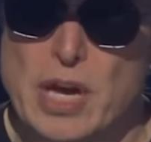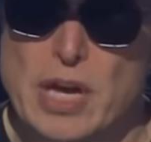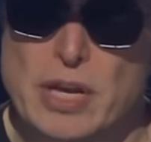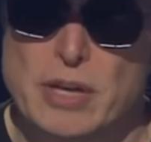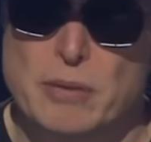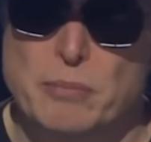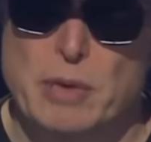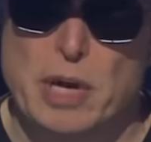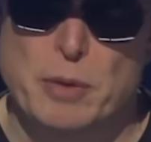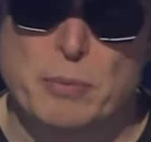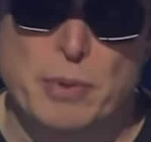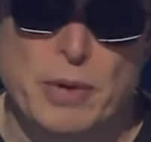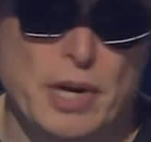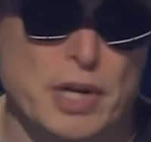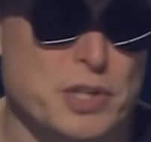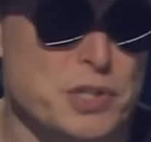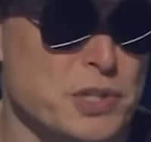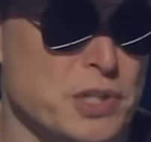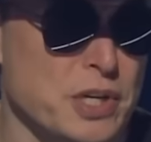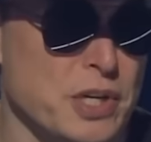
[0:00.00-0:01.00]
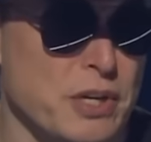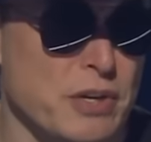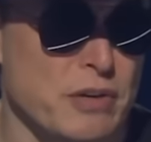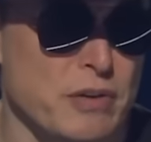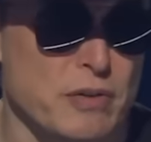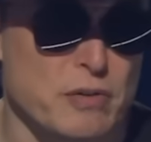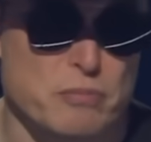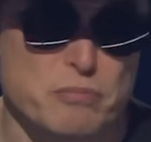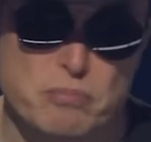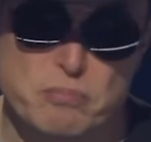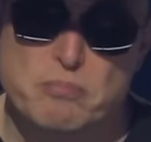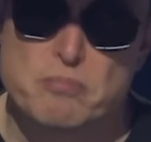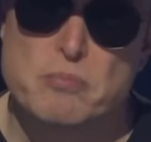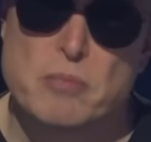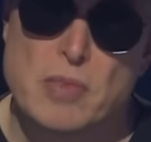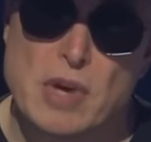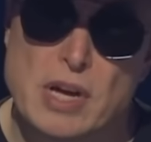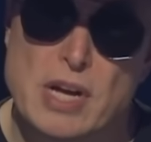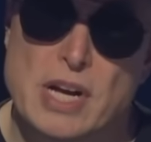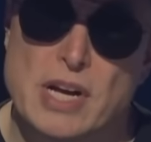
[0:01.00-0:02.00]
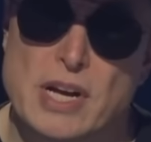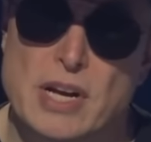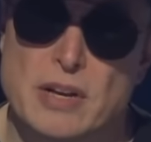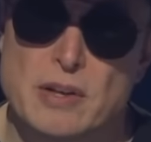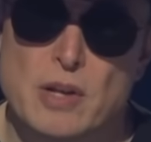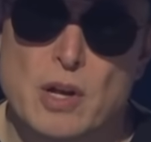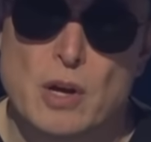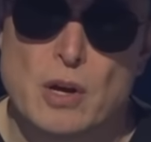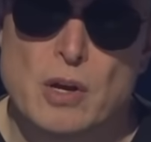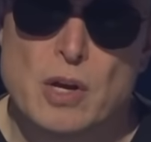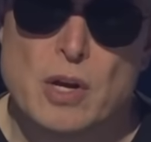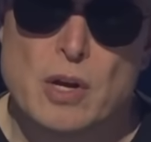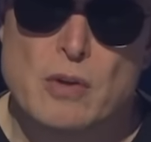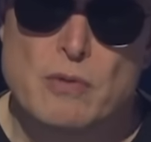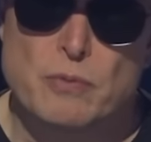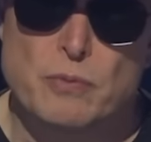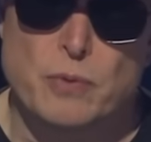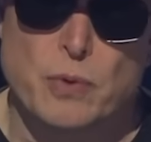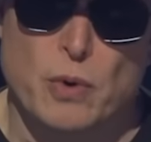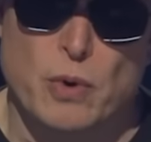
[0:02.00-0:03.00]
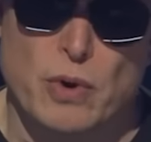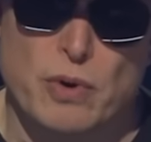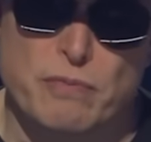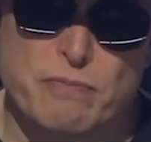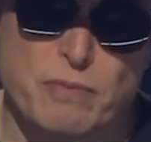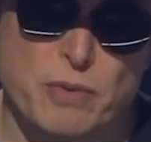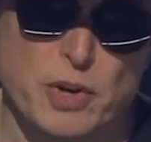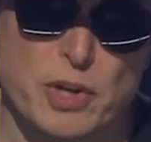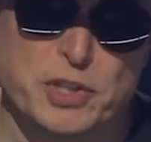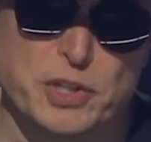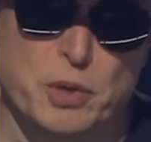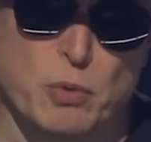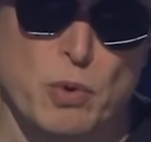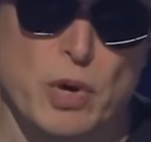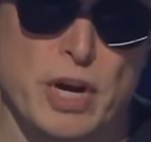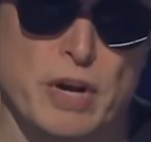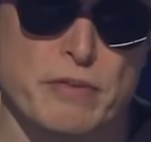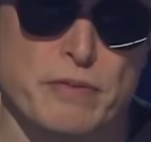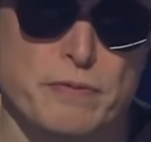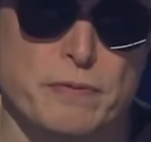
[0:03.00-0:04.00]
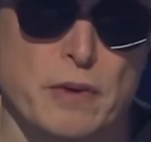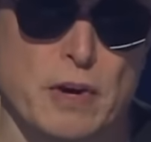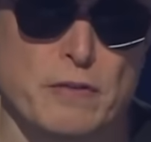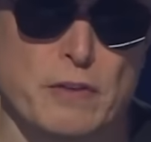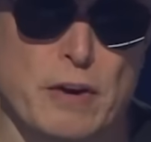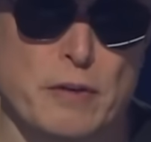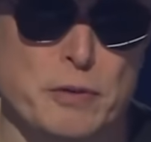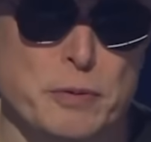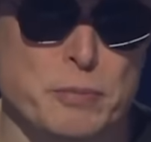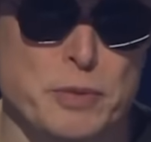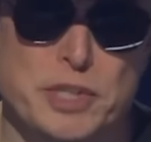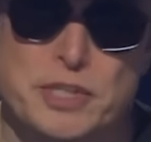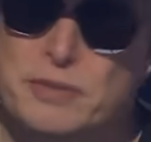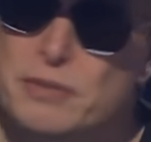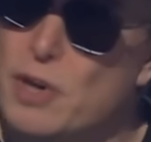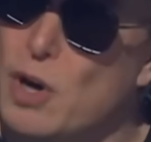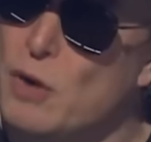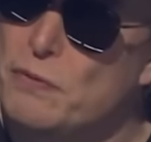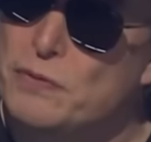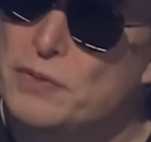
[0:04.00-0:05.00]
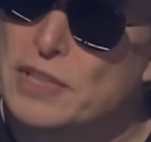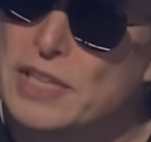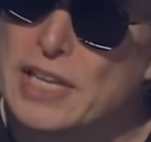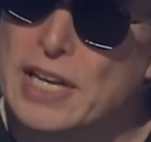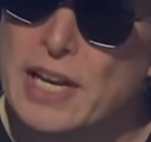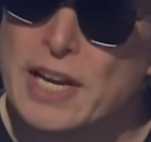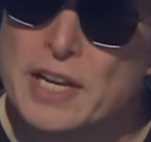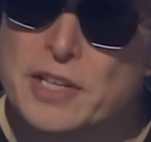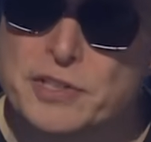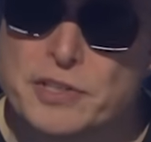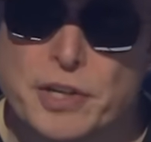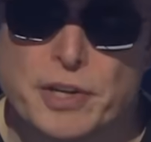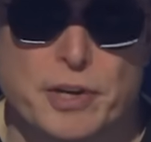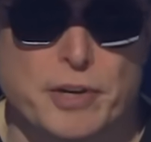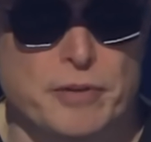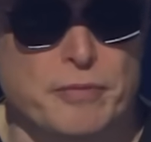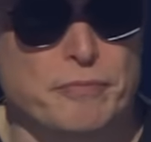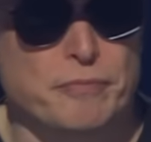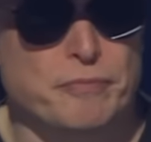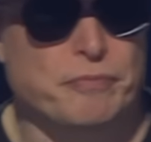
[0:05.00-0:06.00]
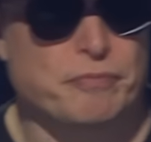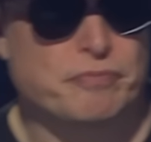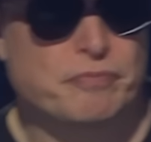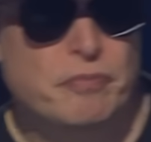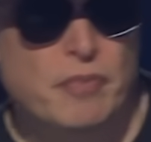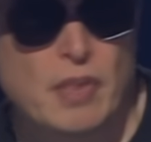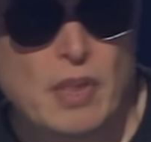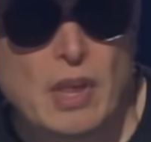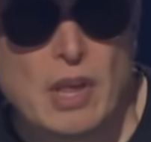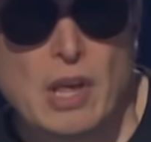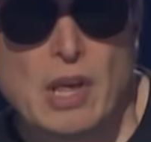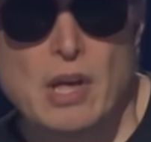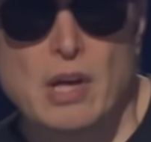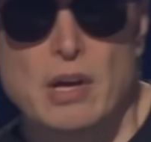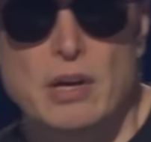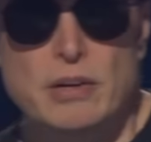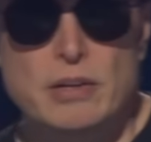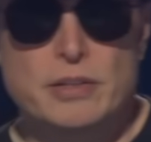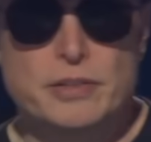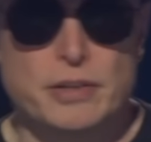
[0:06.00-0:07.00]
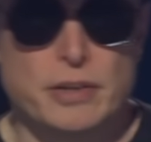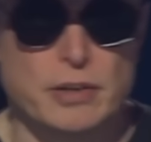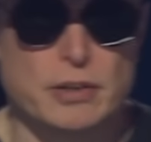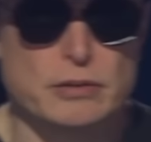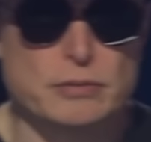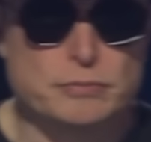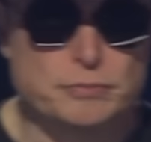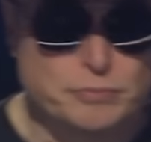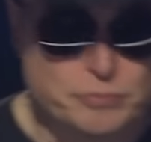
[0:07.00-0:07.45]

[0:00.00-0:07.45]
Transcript: in, in, production uh, for version one of, of Optimus, hopefully next year. So.